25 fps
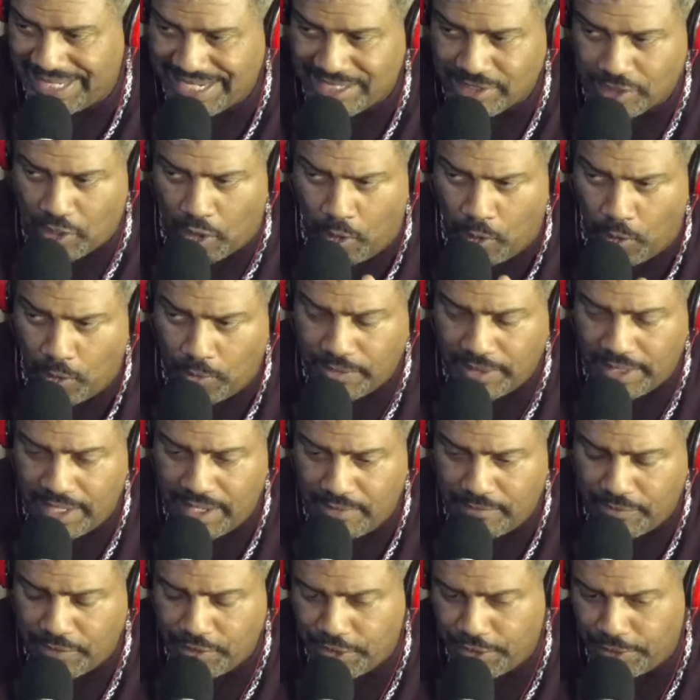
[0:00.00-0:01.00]
That's all they
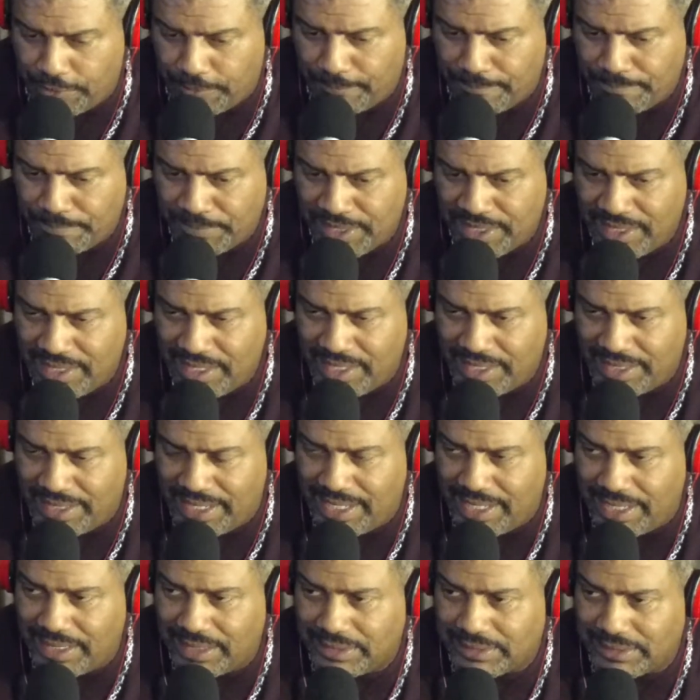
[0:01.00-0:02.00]
ever do.
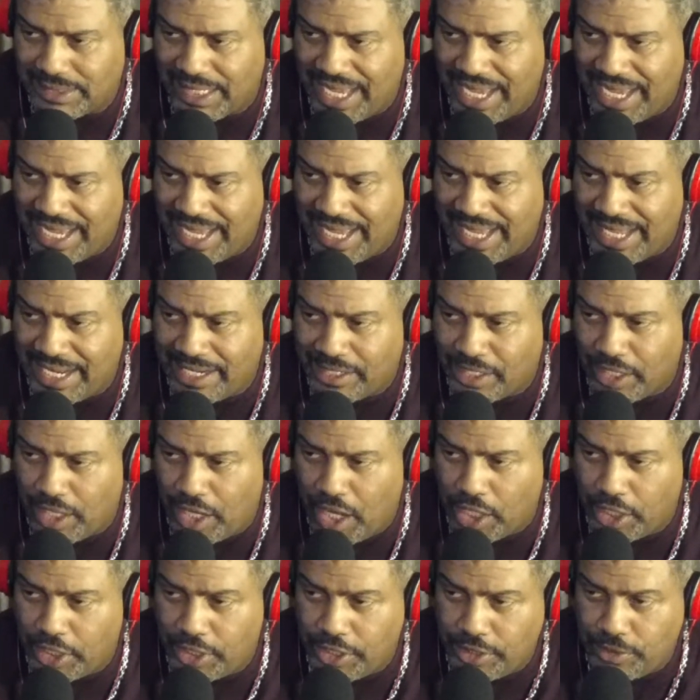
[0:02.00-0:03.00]
And
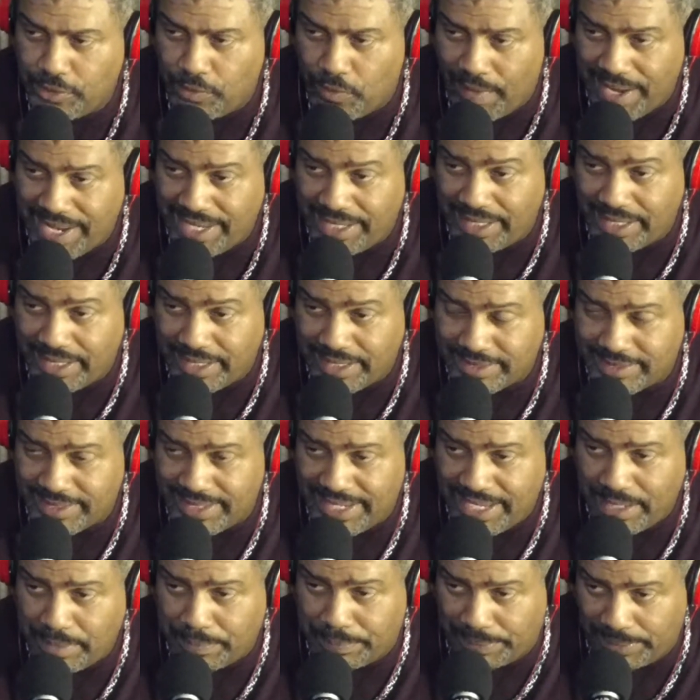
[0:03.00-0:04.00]
a good rating is
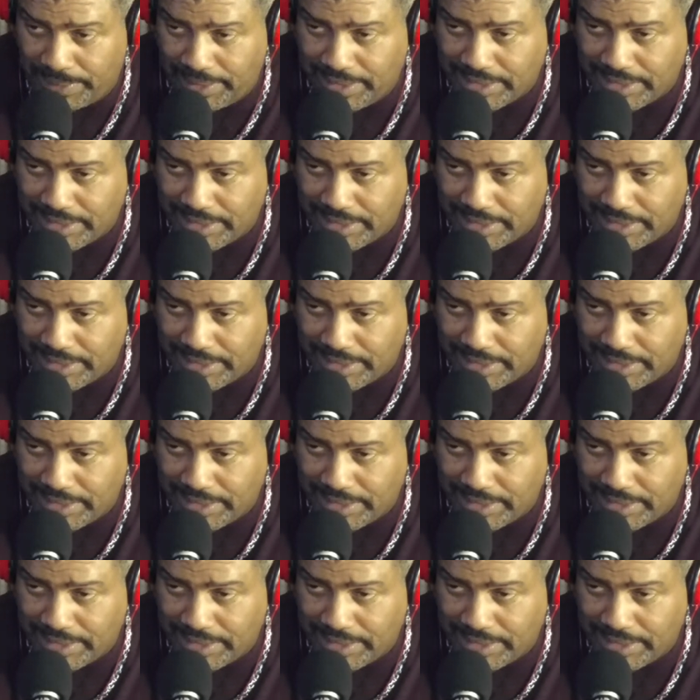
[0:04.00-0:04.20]
an A+.